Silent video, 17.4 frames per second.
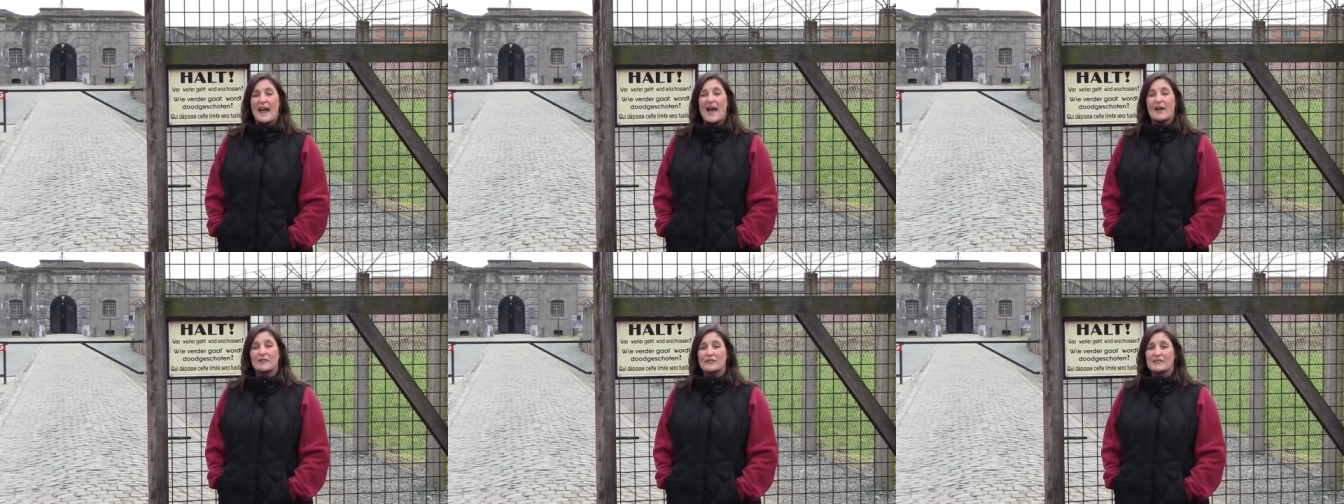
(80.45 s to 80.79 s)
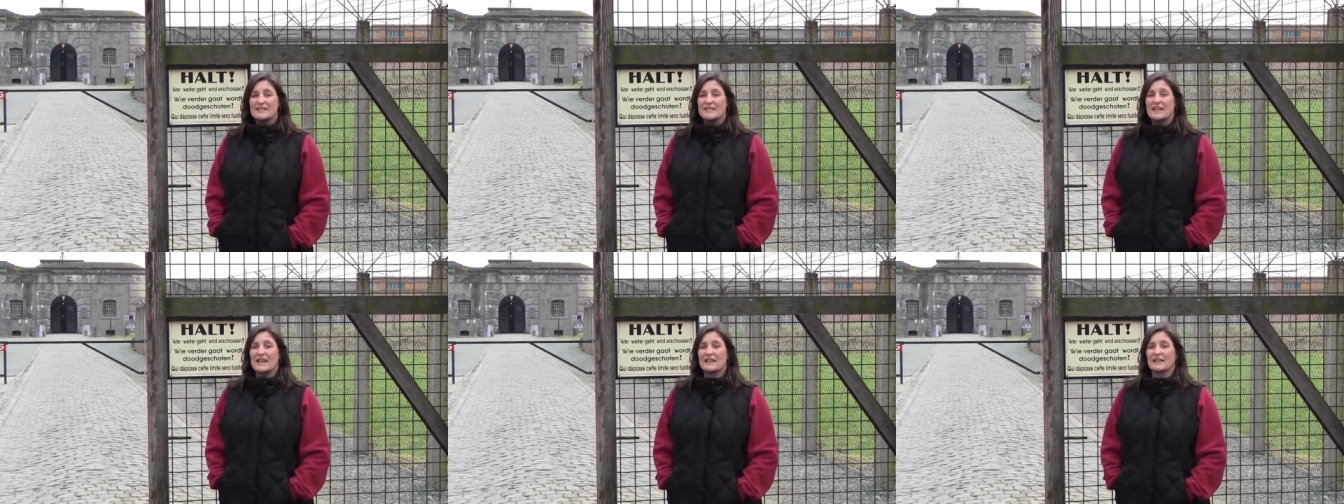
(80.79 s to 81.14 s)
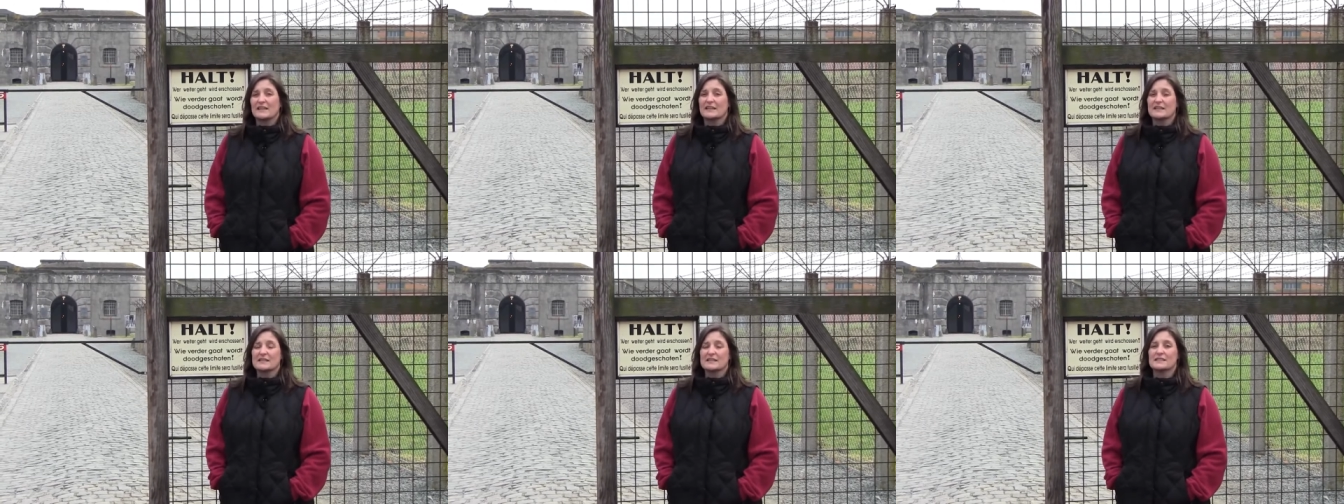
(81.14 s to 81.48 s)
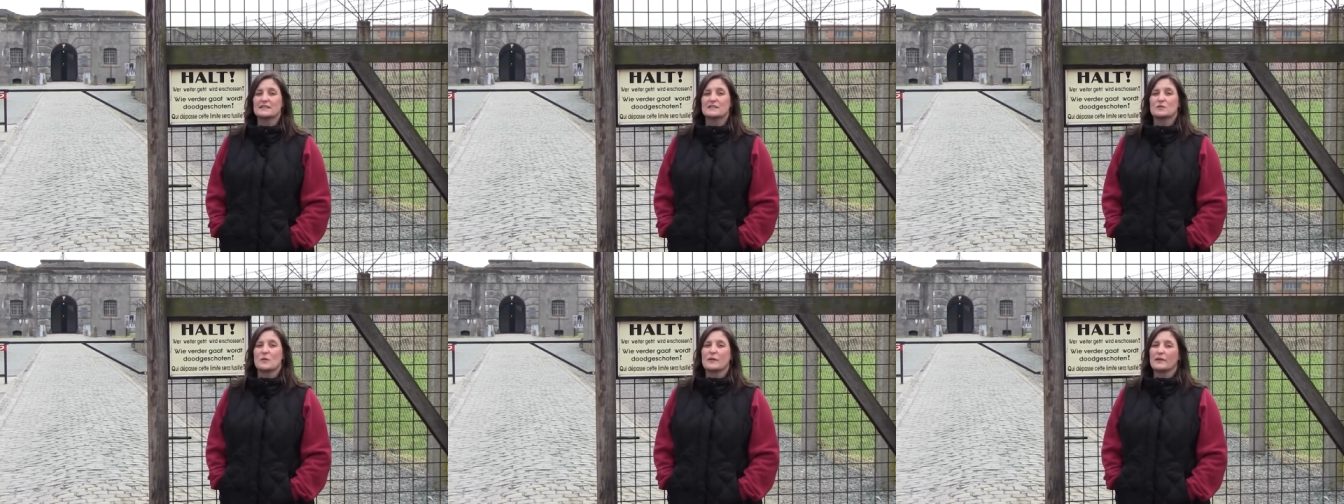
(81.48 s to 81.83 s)
I have to say that this
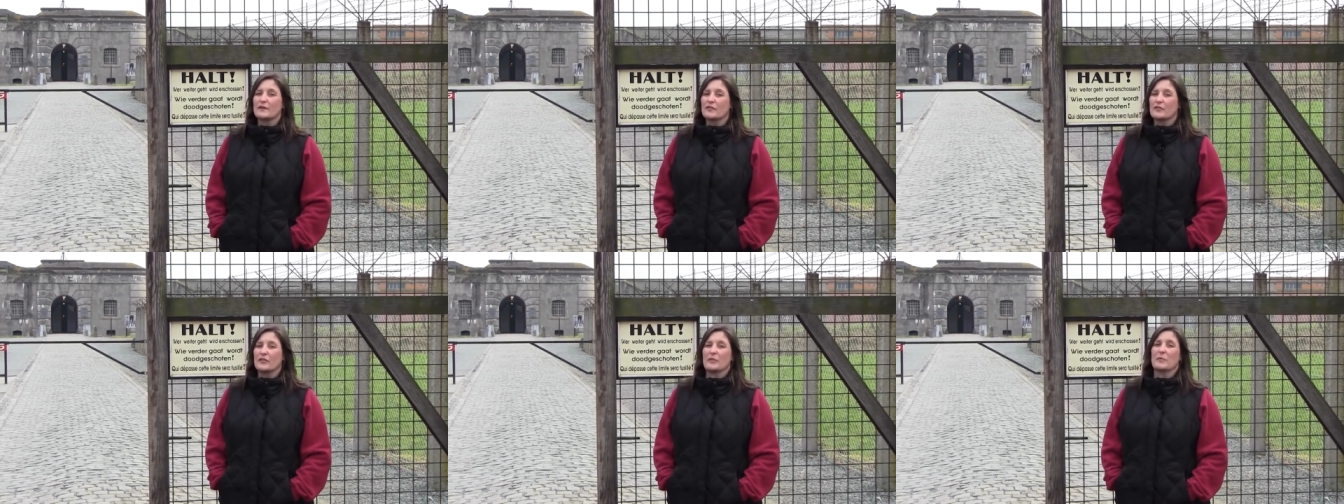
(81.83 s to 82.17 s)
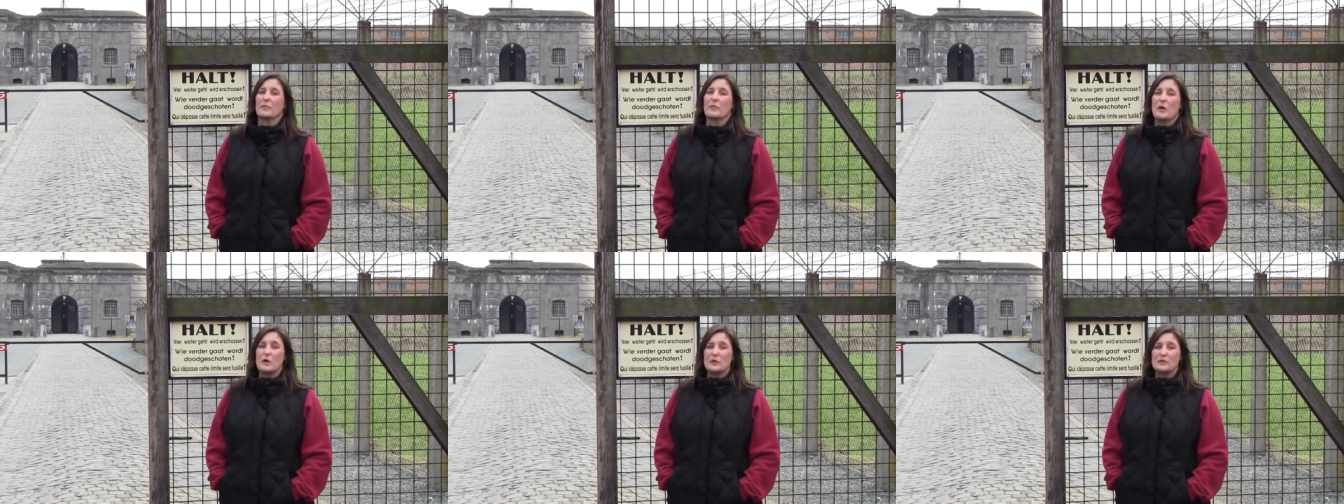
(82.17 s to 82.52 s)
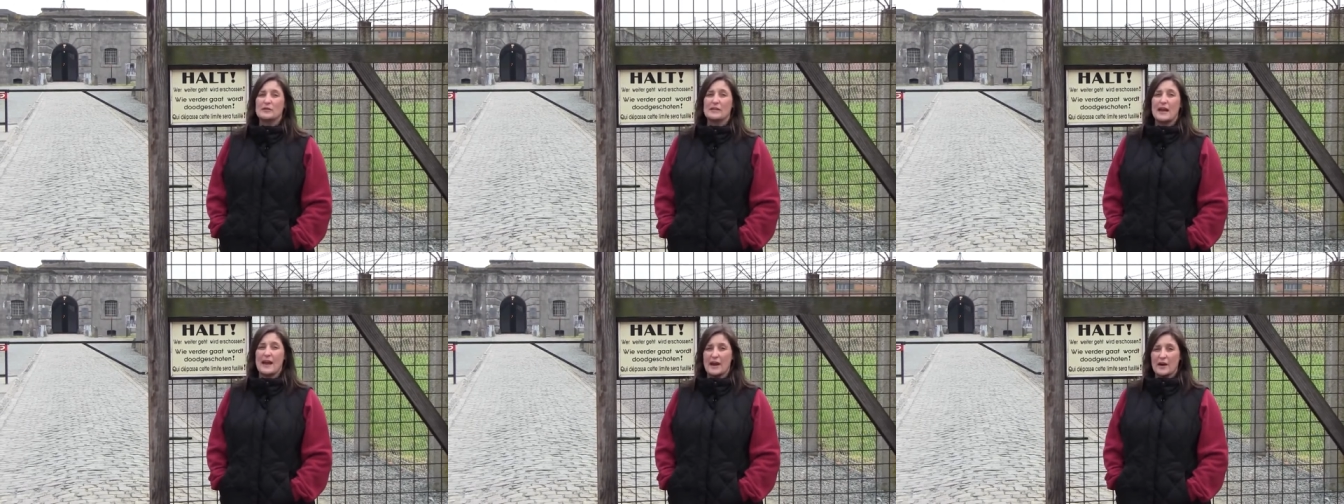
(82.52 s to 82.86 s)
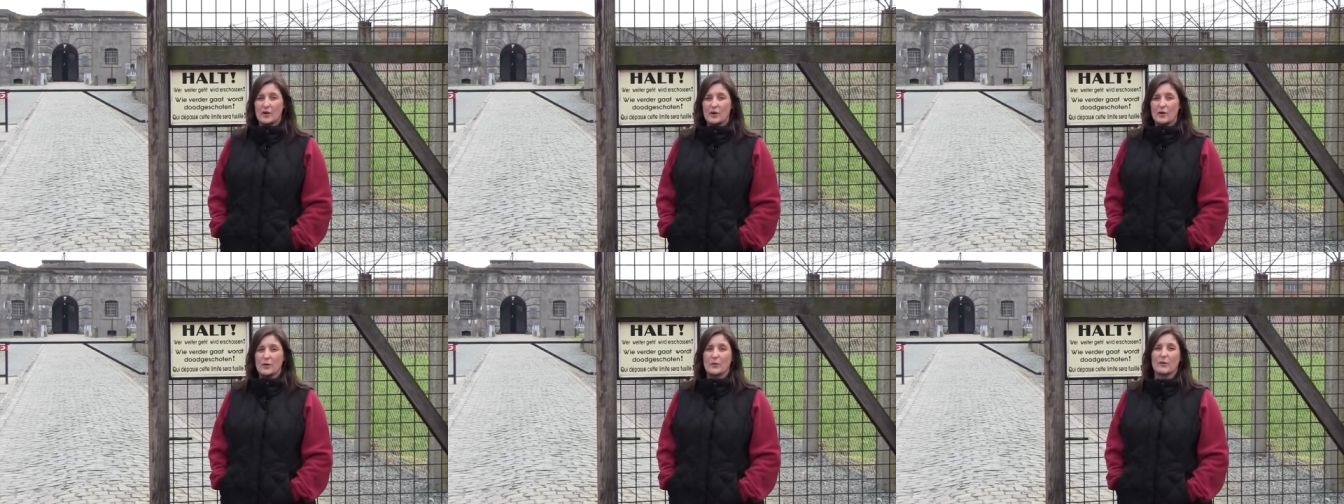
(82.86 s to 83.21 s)
is one of the most
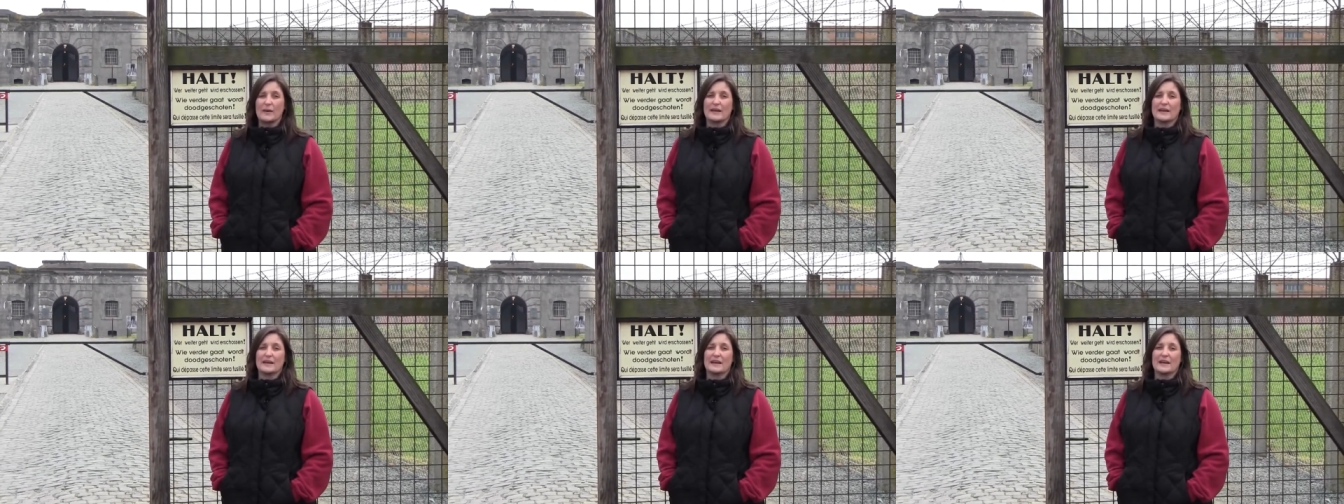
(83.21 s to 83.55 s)
harrowing